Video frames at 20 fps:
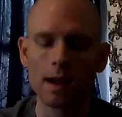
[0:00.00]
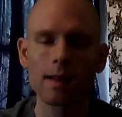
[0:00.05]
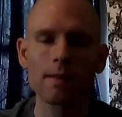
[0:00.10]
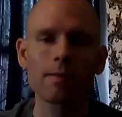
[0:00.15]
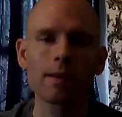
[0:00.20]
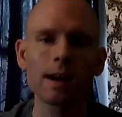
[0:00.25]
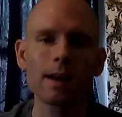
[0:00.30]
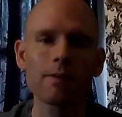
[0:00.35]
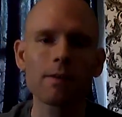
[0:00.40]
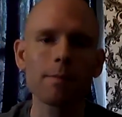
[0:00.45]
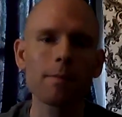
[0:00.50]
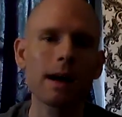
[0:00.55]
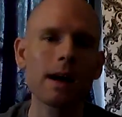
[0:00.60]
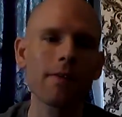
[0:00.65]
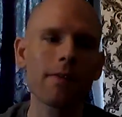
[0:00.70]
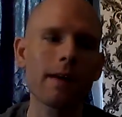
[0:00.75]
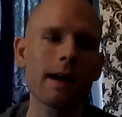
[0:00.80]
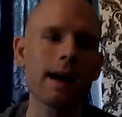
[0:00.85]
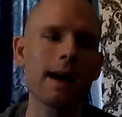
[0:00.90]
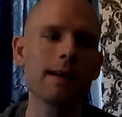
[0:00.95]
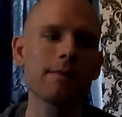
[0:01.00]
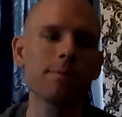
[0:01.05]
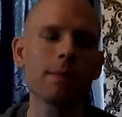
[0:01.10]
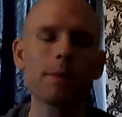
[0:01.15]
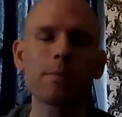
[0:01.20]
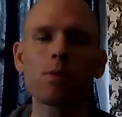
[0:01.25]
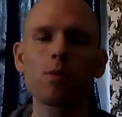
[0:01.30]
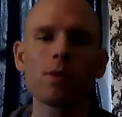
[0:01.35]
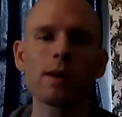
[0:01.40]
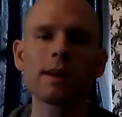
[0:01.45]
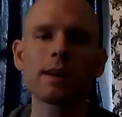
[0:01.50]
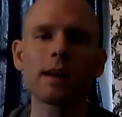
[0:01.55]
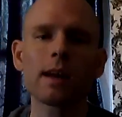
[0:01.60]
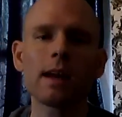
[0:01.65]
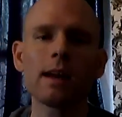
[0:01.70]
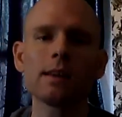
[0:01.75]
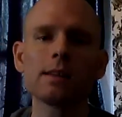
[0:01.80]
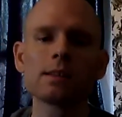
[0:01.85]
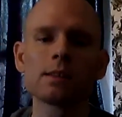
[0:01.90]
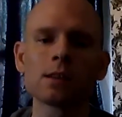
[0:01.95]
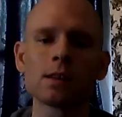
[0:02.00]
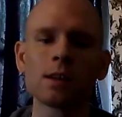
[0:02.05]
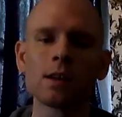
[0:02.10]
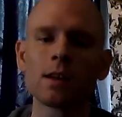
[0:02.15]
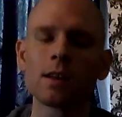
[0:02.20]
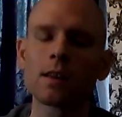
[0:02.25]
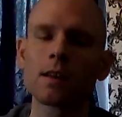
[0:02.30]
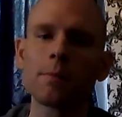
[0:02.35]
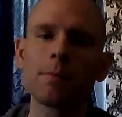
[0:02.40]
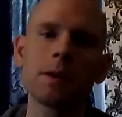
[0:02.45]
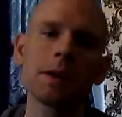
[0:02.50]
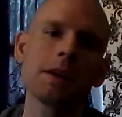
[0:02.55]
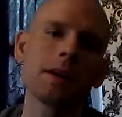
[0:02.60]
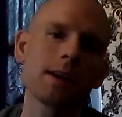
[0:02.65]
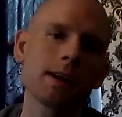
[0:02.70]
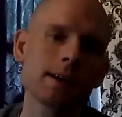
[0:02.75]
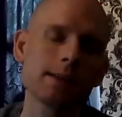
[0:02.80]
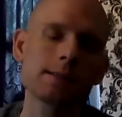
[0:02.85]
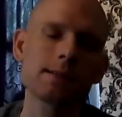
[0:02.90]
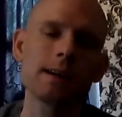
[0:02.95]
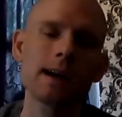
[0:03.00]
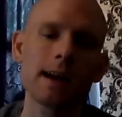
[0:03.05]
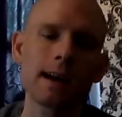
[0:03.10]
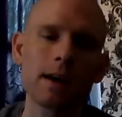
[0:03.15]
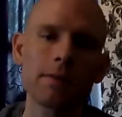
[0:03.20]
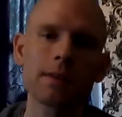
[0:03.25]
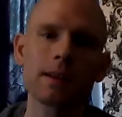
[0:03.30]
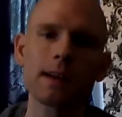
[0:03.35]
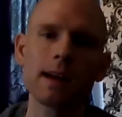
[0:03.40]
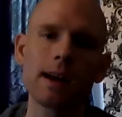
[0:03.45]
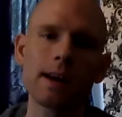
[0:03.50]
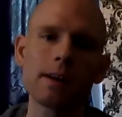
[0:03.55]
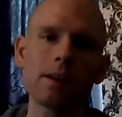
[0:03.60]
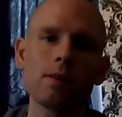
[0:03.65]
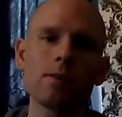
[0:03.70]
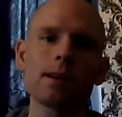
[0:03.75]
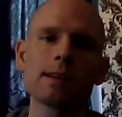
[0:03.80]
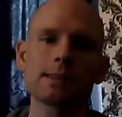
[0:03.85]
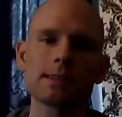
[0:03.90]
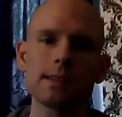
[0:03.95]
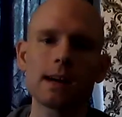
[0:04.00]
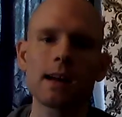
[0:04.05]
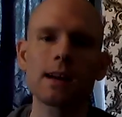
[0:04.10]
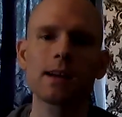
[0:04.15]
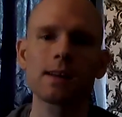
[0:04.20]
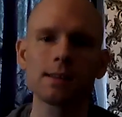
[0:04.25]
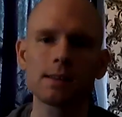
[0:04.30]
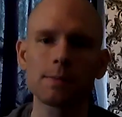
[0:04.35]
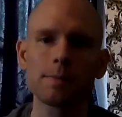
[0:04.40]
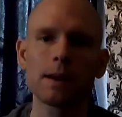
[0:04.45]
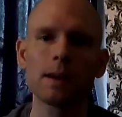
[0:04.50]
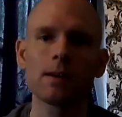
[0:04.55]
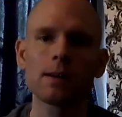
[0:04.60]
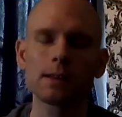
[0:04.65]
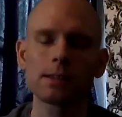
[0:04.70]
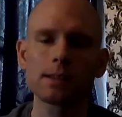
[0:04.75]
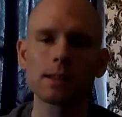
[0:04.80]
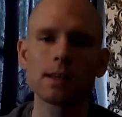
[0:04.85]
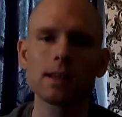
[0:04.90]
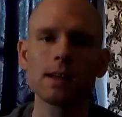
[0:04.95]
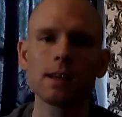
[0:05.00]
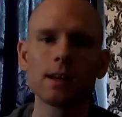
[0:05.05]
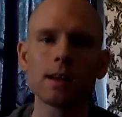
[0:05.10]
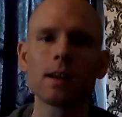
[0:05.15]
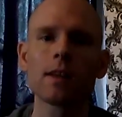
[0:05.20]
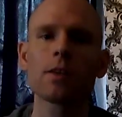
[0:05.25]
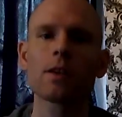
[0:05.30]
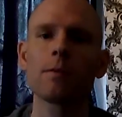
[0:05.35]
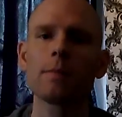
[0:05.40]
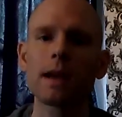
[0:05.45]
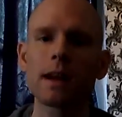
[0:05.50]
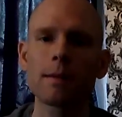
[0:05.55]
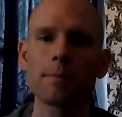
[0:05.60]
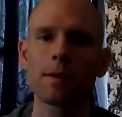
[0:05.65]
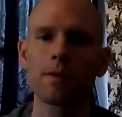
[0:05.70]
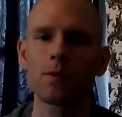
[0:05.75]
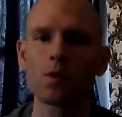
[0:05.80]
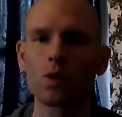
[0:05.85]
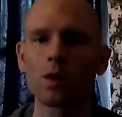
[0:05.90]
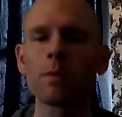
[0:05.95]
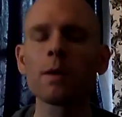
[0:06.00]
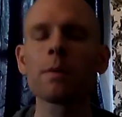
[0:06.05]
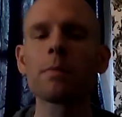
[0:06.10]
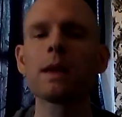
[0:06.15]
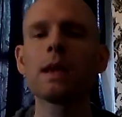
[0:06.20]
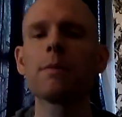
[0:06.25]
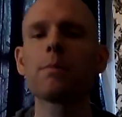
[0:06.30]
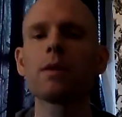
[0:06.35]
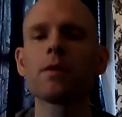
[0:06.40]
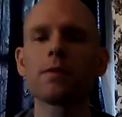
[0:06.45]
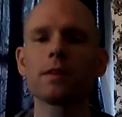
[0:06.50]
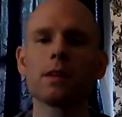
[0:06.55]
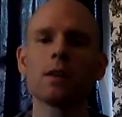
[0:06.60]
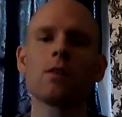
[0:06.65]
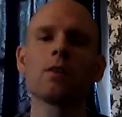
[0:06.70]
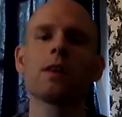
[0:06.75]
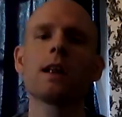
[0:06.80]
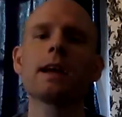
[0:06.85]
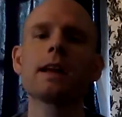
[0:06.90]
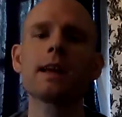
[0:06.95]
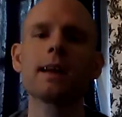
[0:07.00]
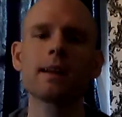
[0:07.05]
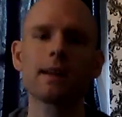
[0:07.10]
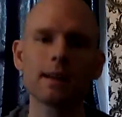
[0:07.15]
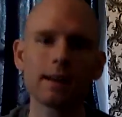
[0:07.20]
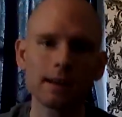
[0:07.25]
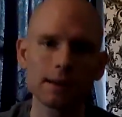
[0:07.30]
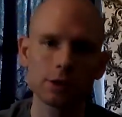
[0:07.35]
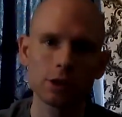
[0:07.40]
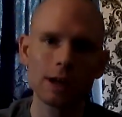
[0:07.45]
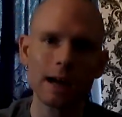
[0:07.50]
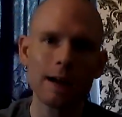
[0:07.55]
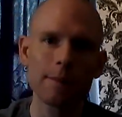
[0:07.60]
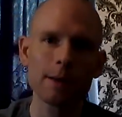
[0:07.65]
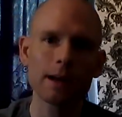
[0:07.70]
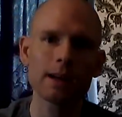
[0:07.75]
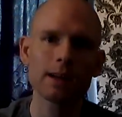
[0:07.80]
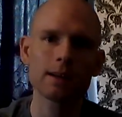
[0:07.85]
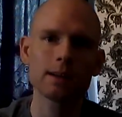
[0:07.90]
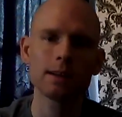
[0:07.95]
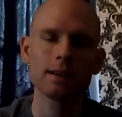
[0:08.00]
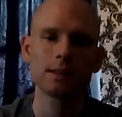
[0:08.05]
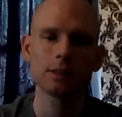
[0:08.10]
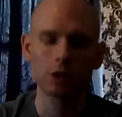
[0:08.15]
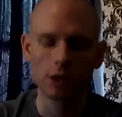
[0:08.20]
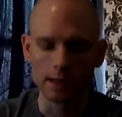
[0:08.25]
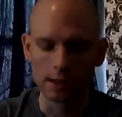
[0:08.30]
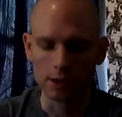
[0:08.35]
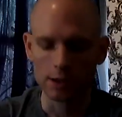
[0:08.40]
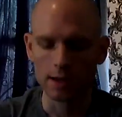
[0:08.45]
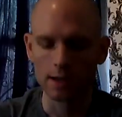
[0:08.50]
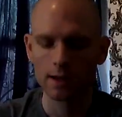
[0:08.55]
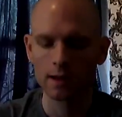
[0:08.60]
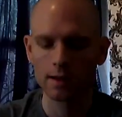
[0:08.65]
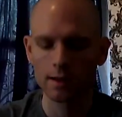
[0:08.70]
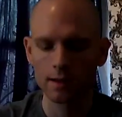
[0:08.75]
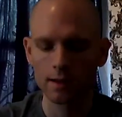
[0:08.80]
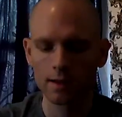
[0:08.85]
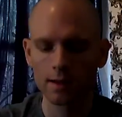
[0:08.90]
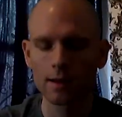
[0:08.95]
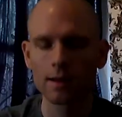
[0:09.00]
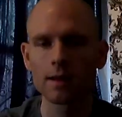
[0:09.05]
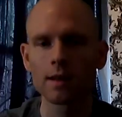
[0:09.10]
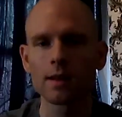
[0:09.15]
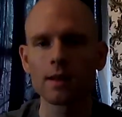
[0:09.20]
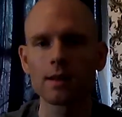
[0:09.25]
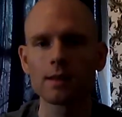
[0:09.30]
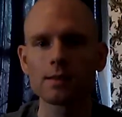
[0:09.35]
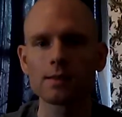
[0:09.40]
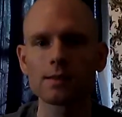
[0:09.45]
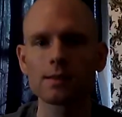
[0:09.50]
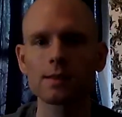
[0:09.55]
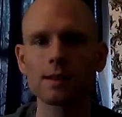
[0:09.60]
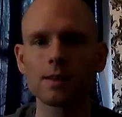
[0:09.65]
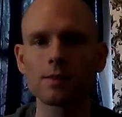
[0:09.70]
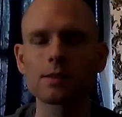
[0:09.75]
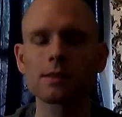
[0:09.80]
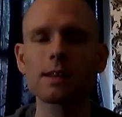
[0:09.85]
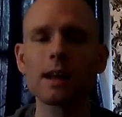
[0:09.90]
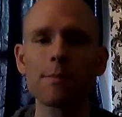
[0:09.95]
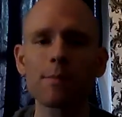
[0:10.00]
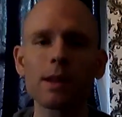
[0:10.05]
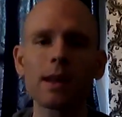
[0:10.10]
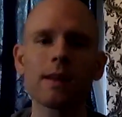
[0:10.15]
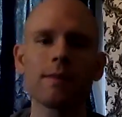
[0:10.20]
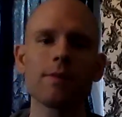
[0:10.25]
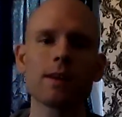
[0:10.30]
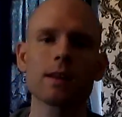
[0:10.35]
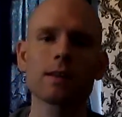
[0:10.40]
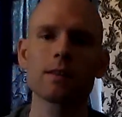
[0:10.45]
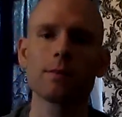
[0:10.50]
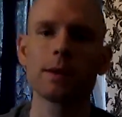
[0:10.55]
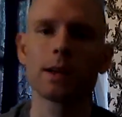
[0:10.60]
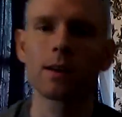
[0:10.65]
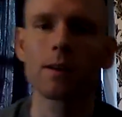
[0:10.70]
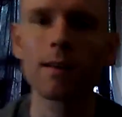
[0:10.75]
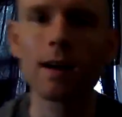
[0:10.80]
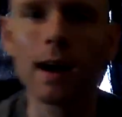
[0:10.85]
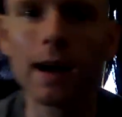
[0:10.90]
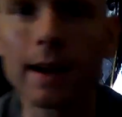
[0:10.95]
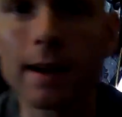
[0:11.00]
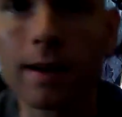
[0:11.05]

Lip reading: rant and rave about that. My point is the media is not out to get you. It's not a conspiracy. They're made up of normal people. If you don't like it, get a job in it, change it. So stop playing victim and